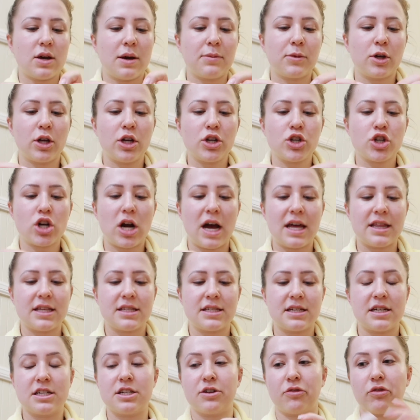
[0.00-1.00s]
I'm gonna try
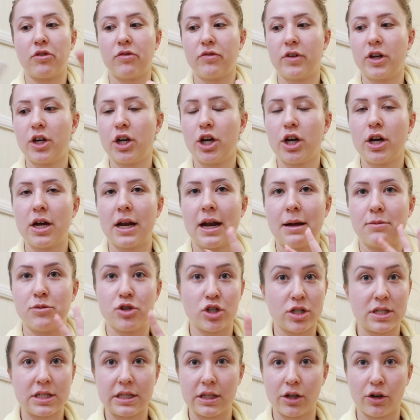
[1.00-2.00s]
this in a different video and I'm
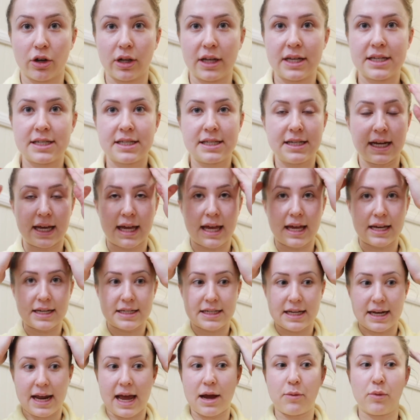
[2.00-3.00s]
just literally sticking
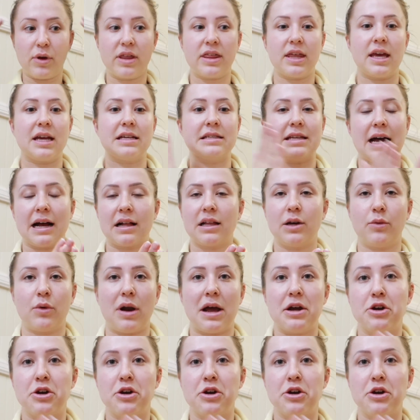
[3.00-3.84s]
today with exactly what I